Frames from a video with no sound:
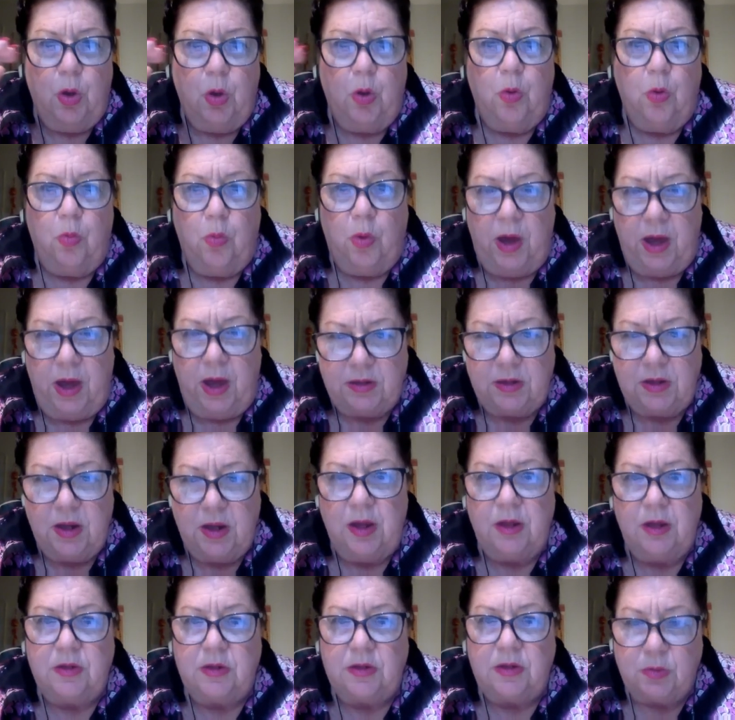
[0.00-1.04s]
What
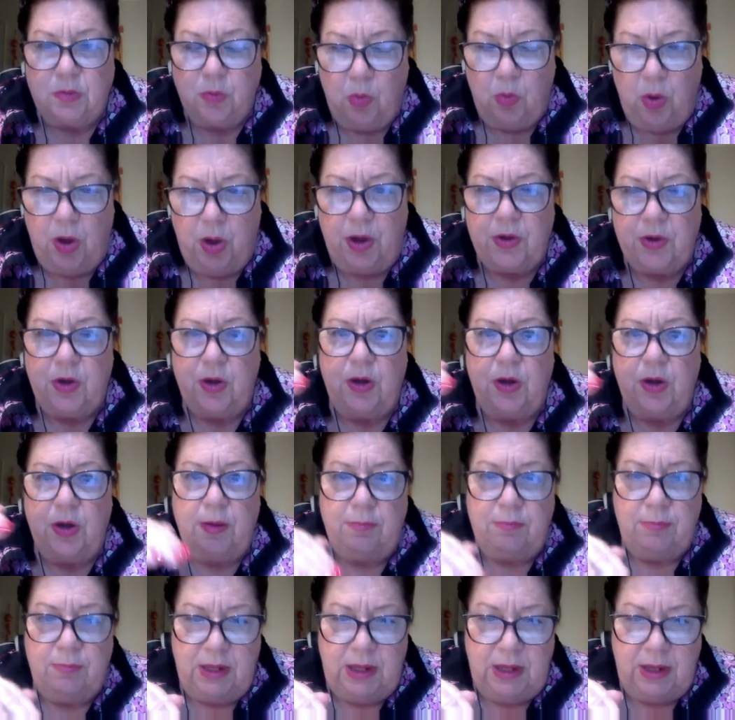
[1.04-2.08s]
does water
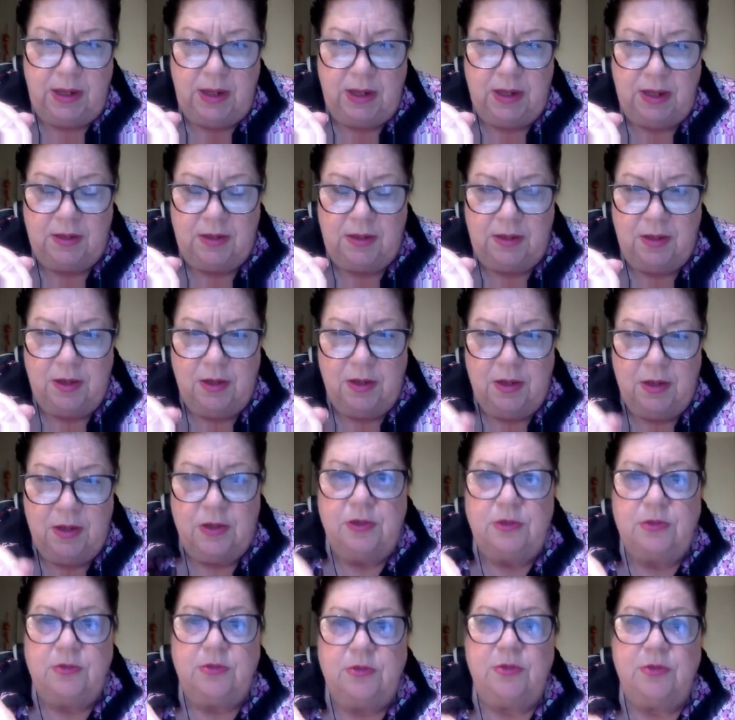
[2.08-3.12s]
mean
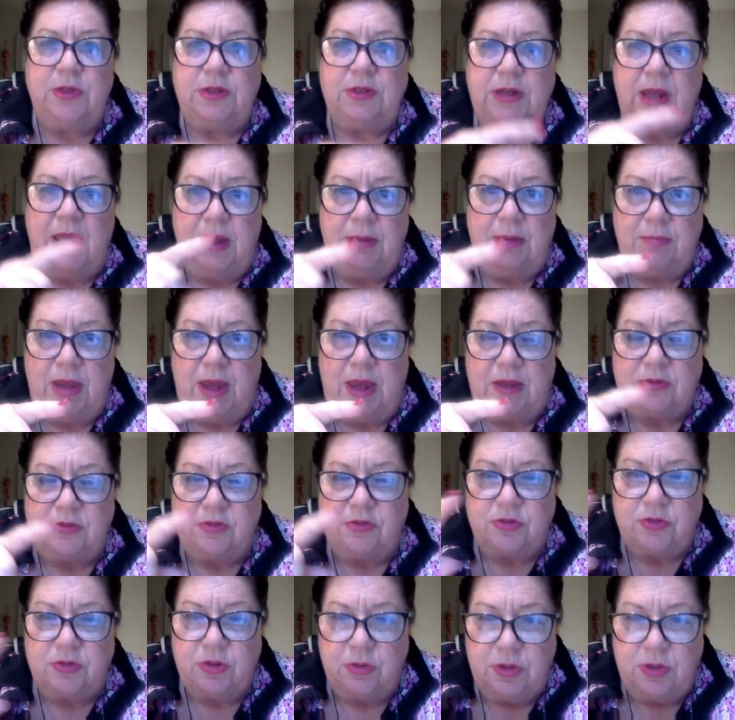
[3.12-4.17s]
to the day master?
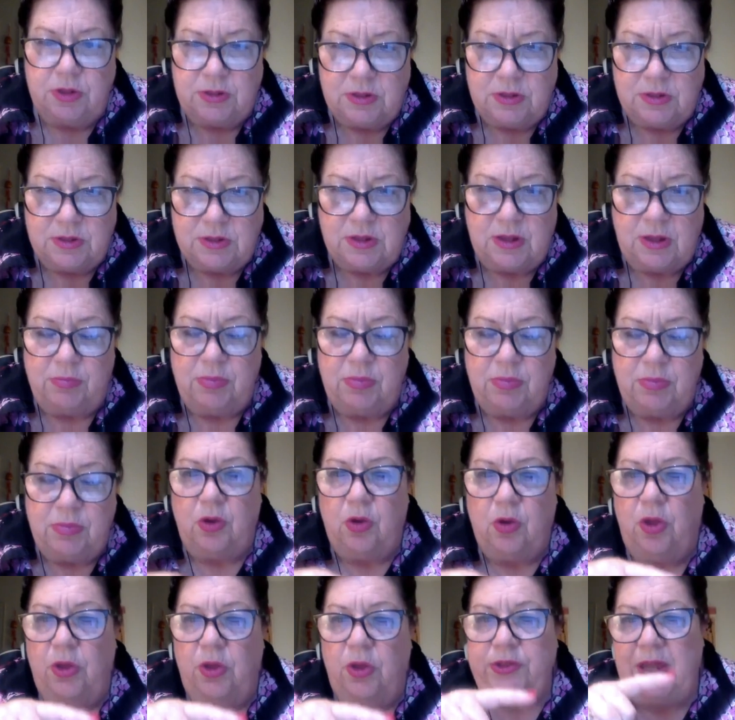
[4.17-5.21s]
So this is something
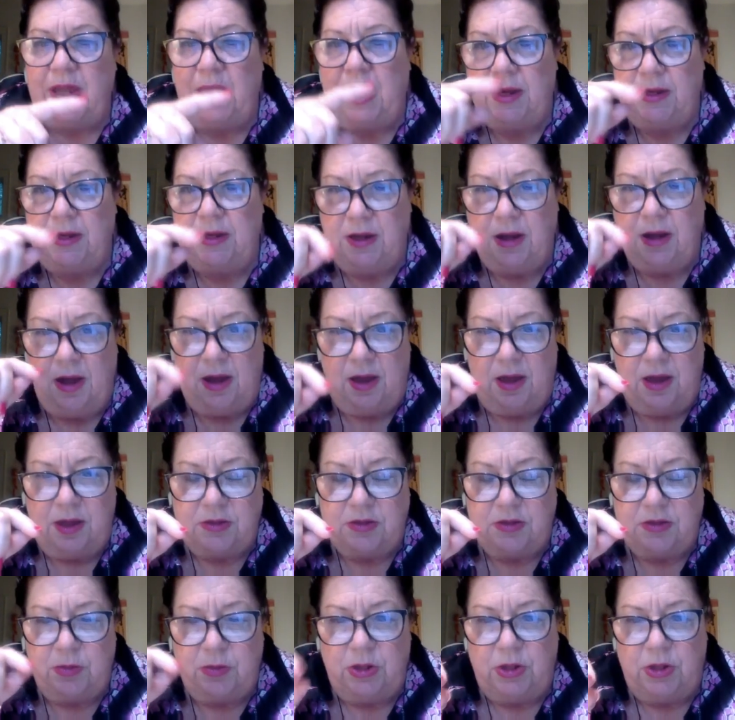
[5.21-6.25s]
called 10
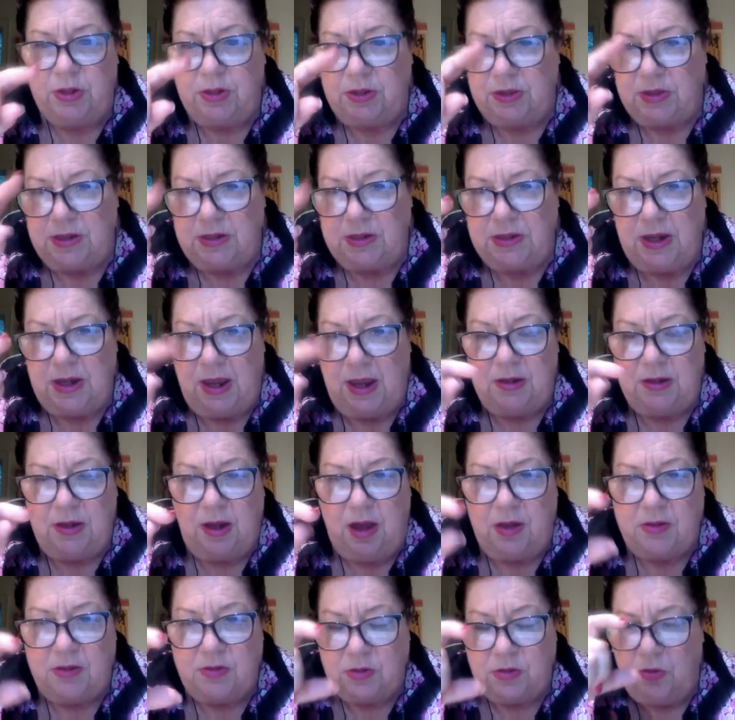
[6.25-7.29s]
gods. So we look at the 10
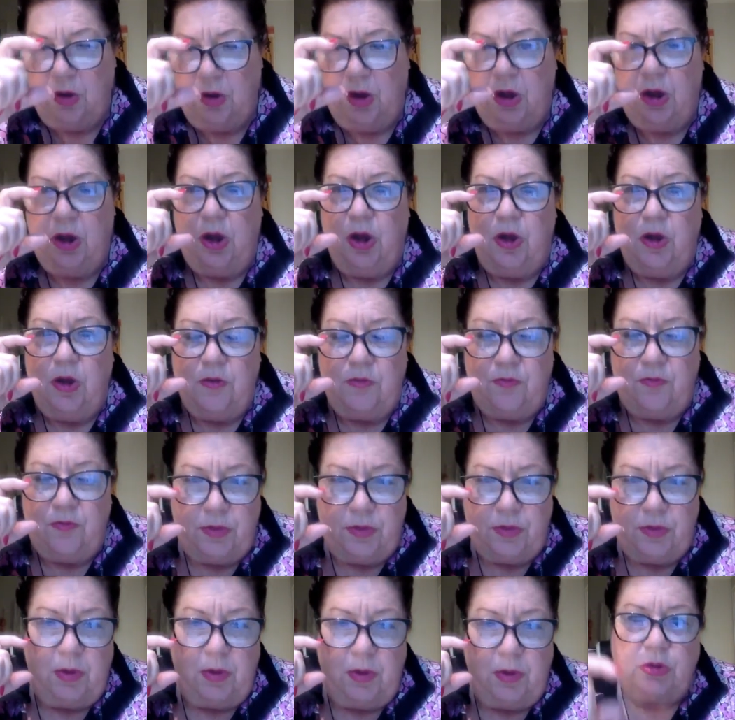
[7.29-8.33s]
gods. So
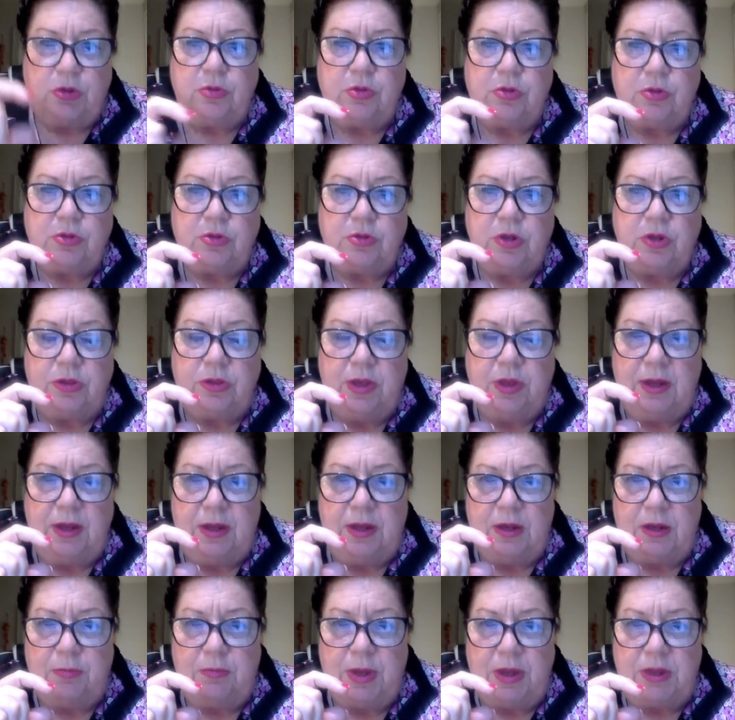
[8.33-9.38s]
the most crucial thing
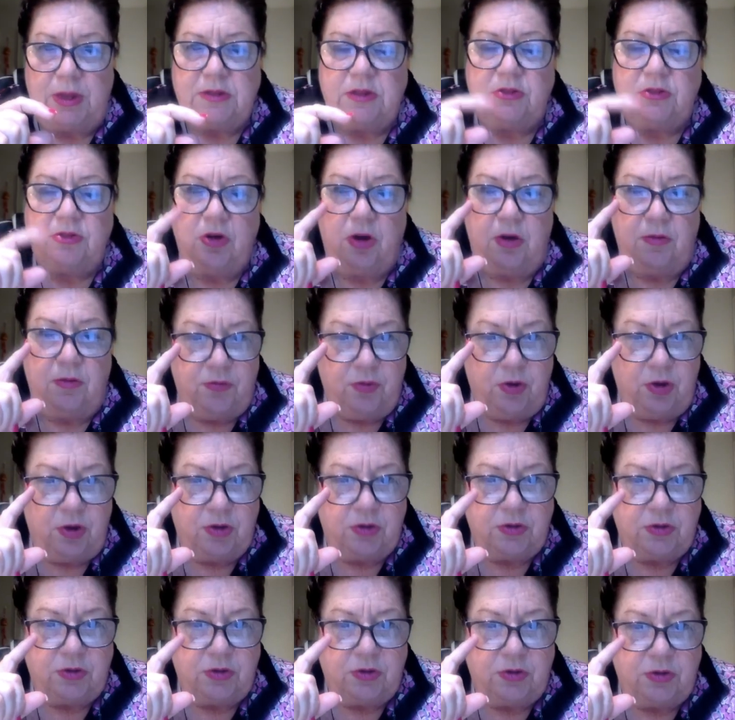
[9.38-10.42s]
in a Bazi chart
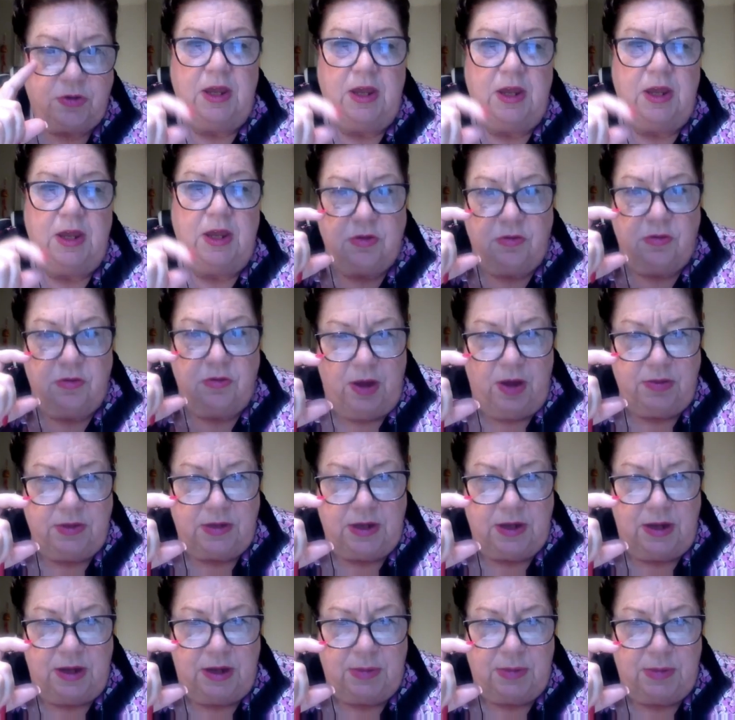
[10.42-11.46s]
first is you find the
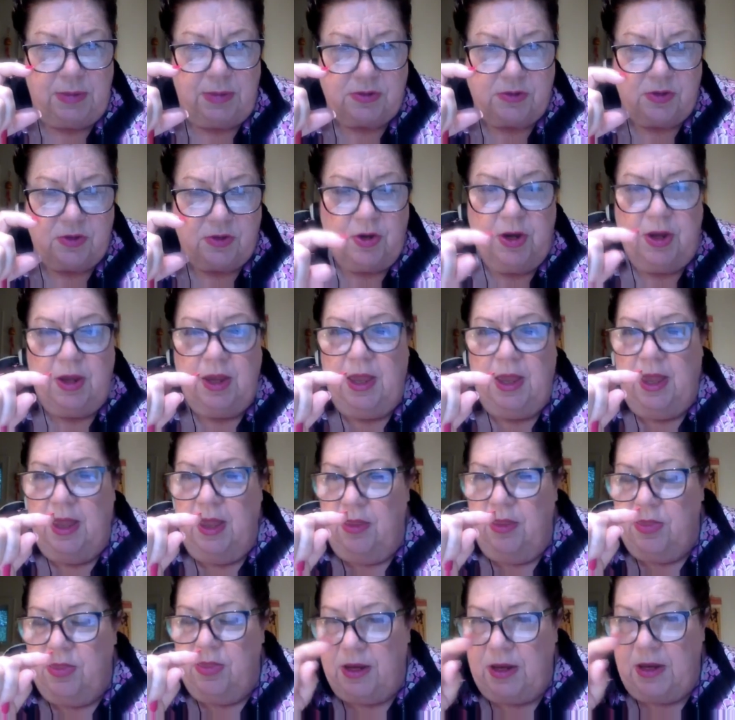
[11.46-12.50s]
day master.
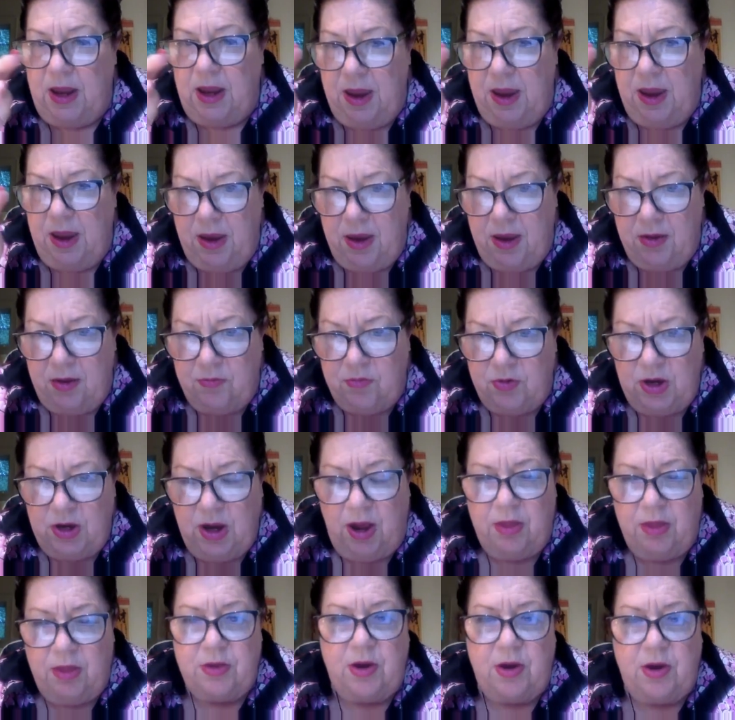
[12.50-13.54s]
Then every
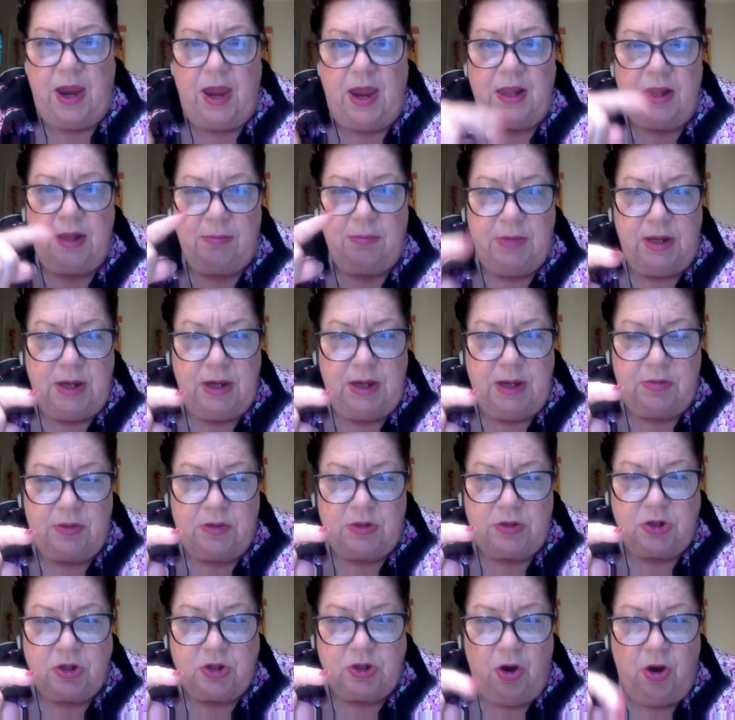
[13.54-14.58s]
other element in the
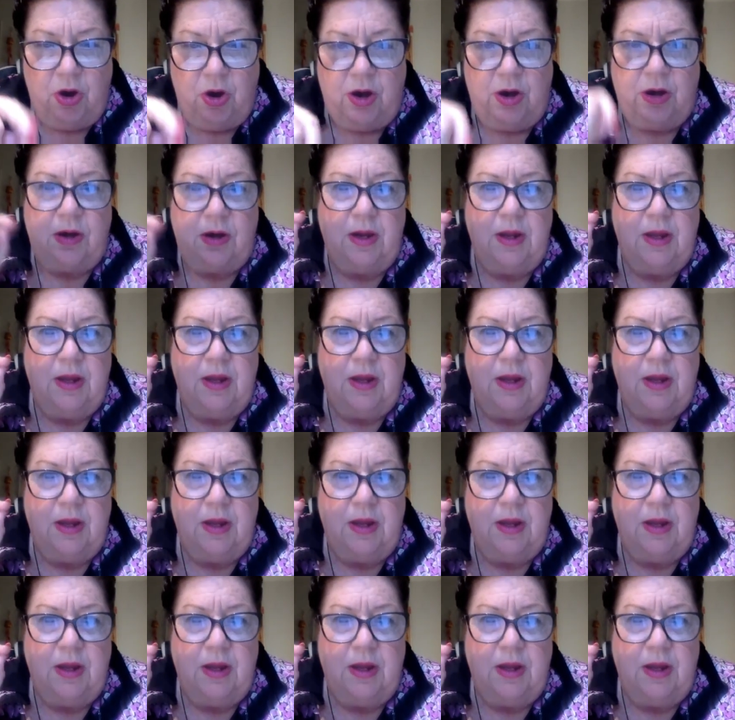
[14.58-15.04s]
chart